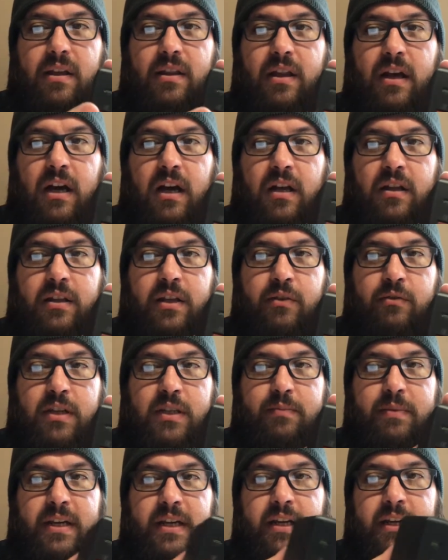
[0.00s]
The
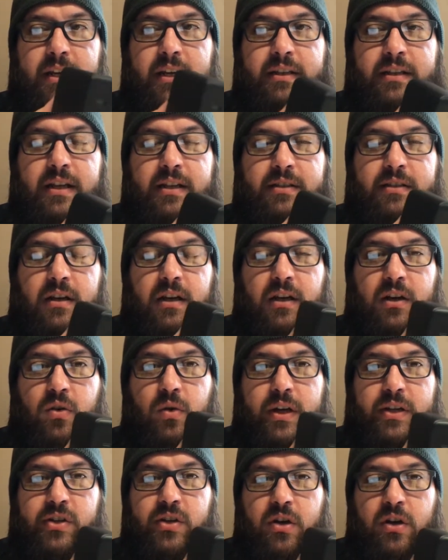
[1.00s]
USB, it does a
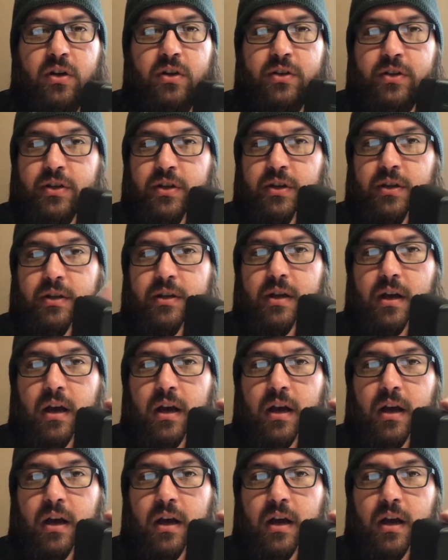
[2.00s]
quick charge.